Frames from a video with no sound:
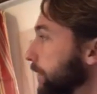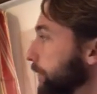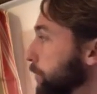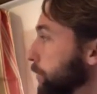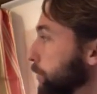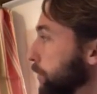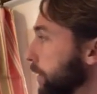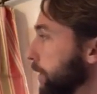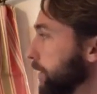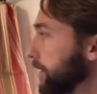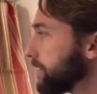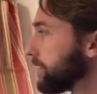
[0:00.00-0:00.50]

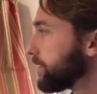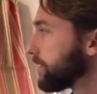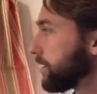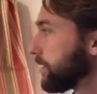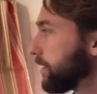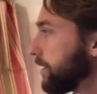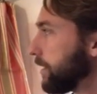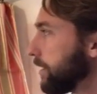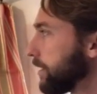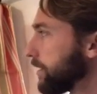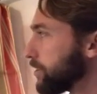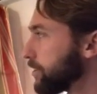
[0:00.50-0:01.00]
notice,
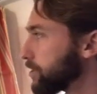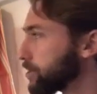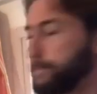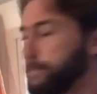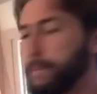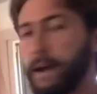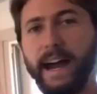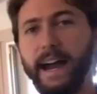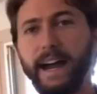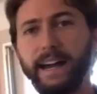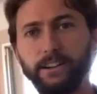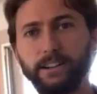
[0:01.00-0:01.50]
there's a
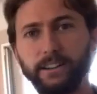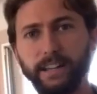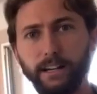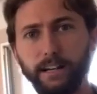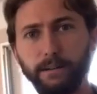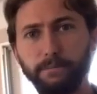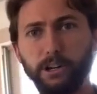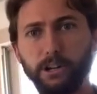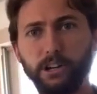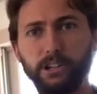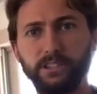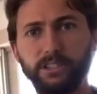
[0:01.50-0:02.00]
pattern that
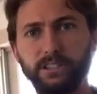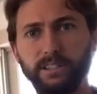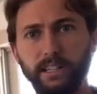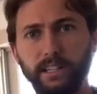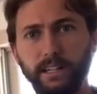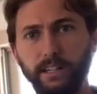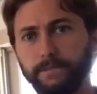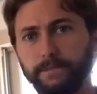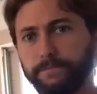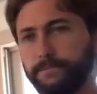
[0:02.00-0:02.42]
emerges here.